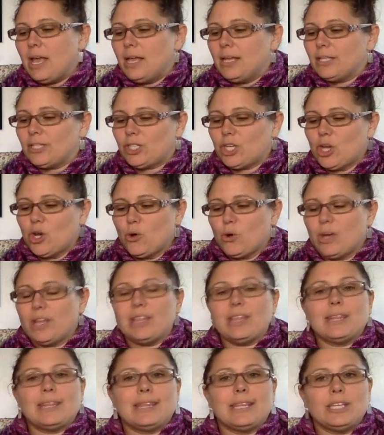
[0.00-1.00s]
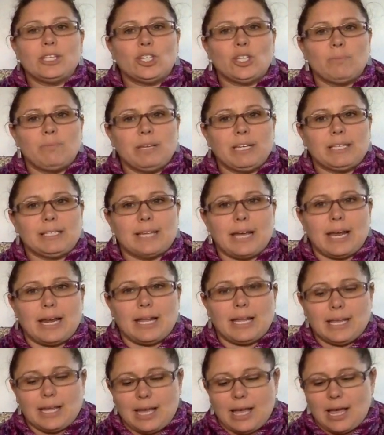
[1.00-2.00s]
So this should be
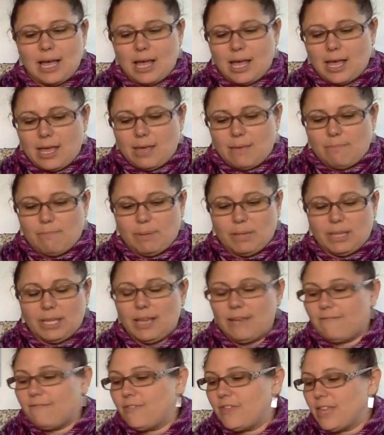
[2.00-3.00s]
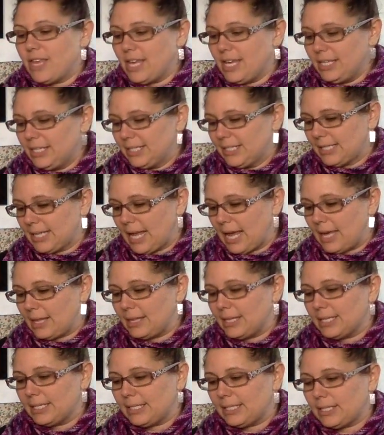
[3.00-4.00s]
exciting. I believe this
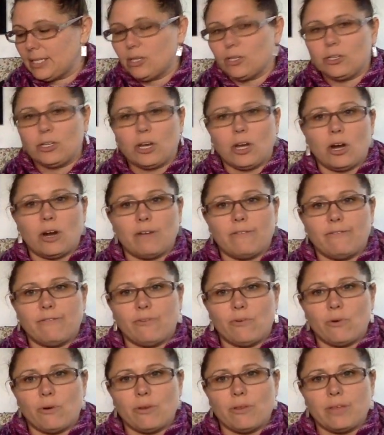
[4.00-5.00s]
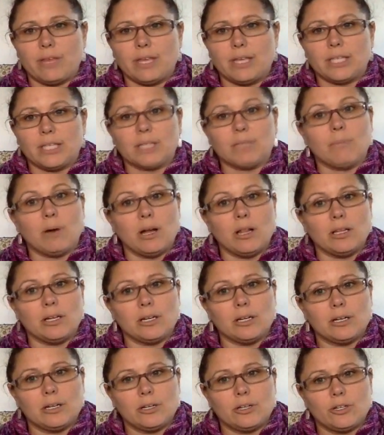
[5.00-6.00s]
and the silk are for the
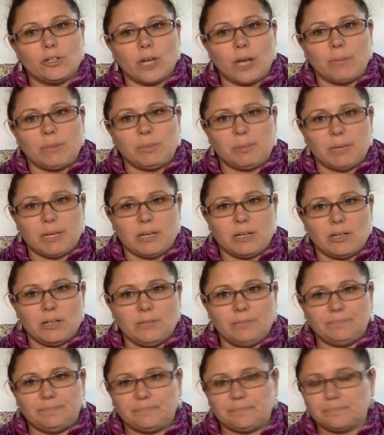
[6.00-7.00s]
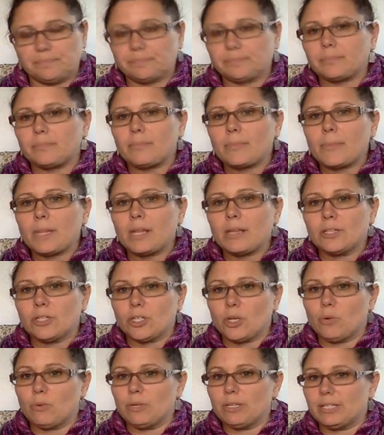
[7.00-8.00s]
smaller drop spindle.
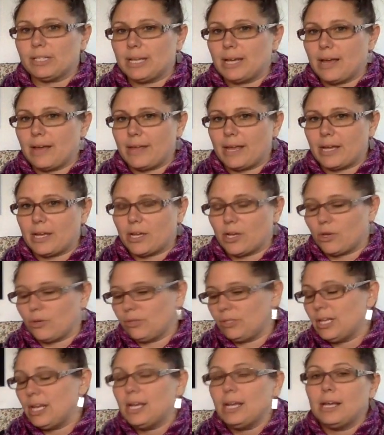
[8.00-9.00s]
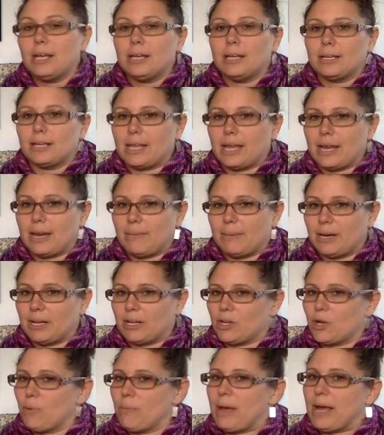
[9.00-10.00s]
So we'll see how that goes. Again, I'm going to
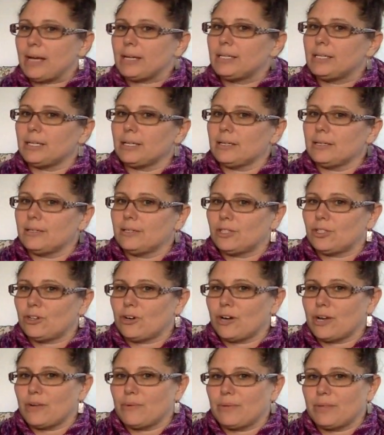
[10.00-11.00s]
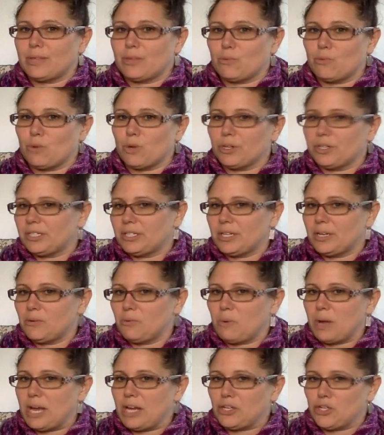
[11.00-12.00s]
go back to starting with the worsted
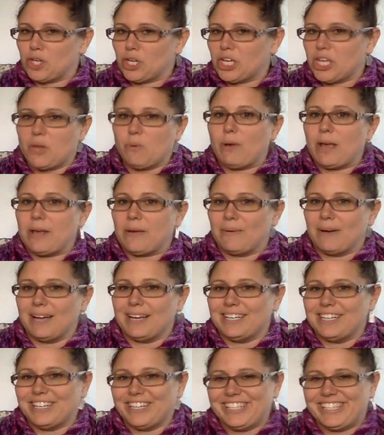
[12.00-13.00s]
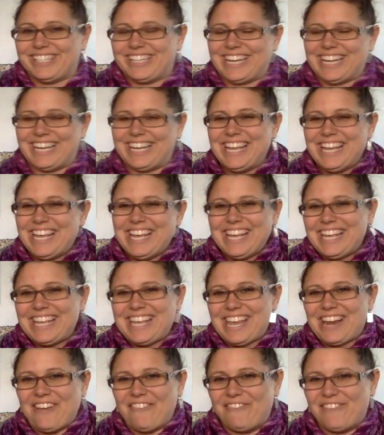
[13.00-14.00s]
weight, chunky weight one just to
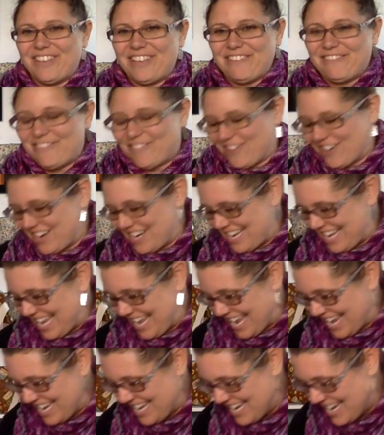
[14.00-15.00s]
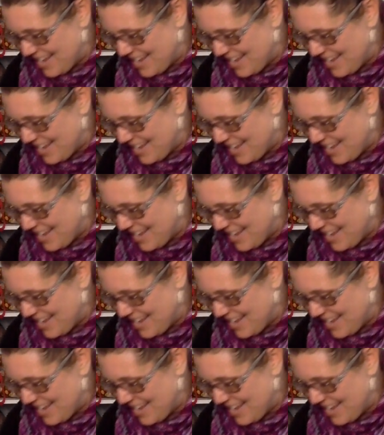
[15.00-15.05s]
get a feel for it again.